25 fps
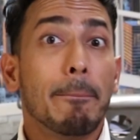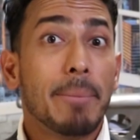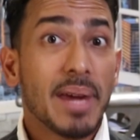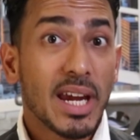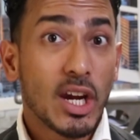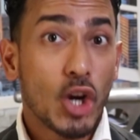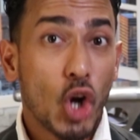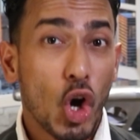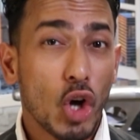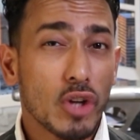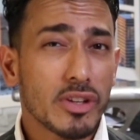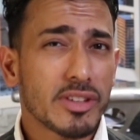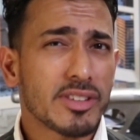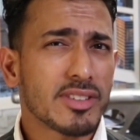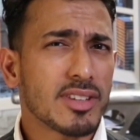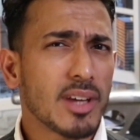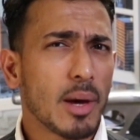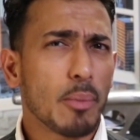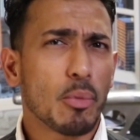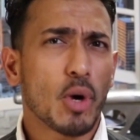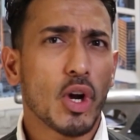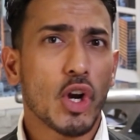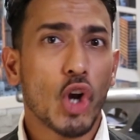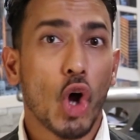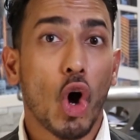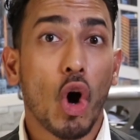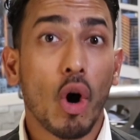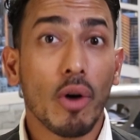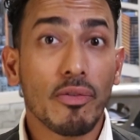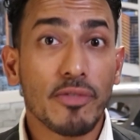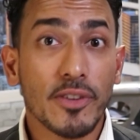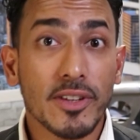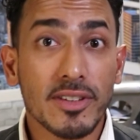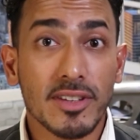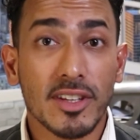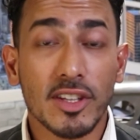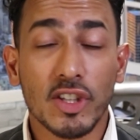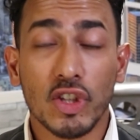Because someone
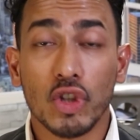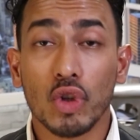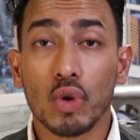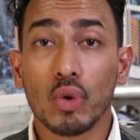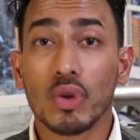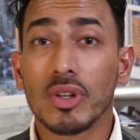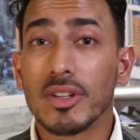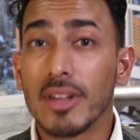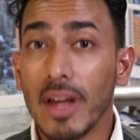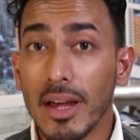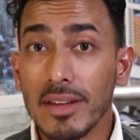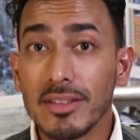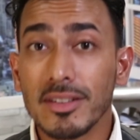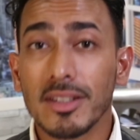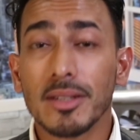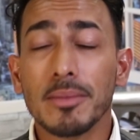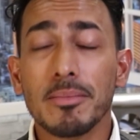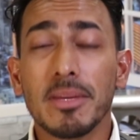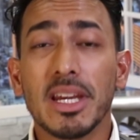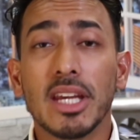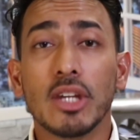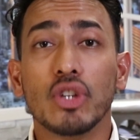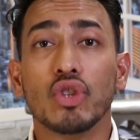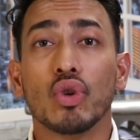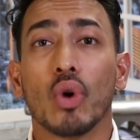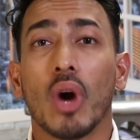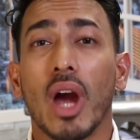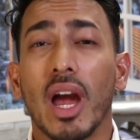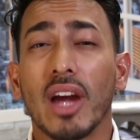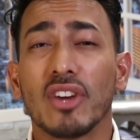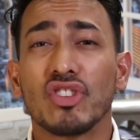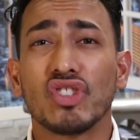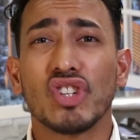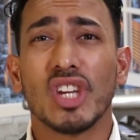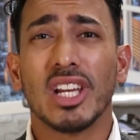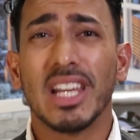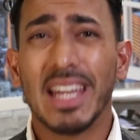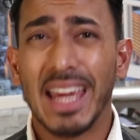offers it to you doesn't mean you
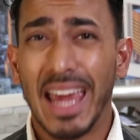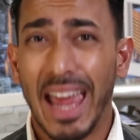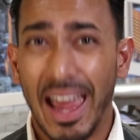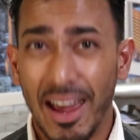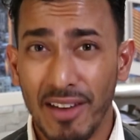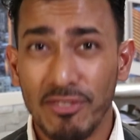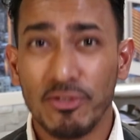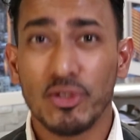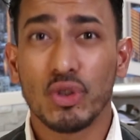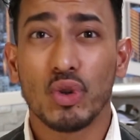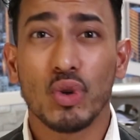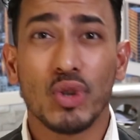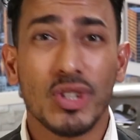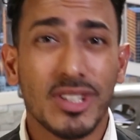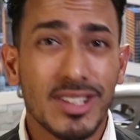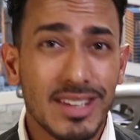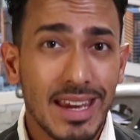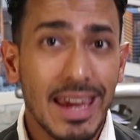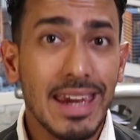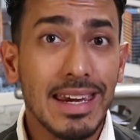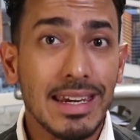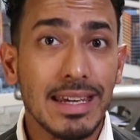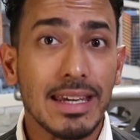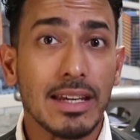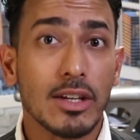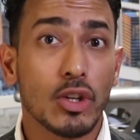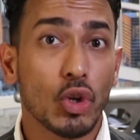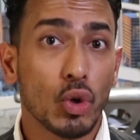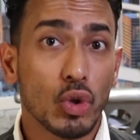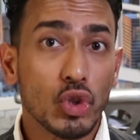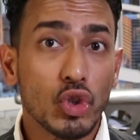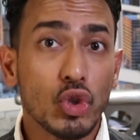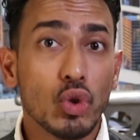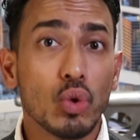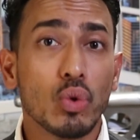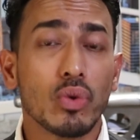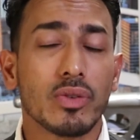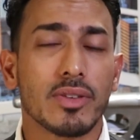actually have to take it or
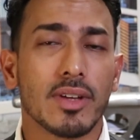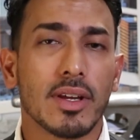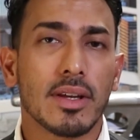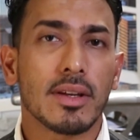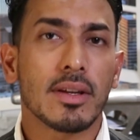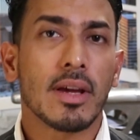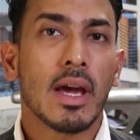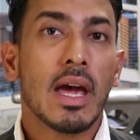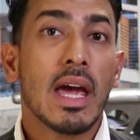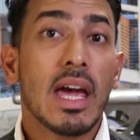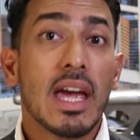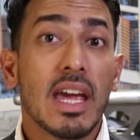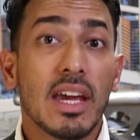use it.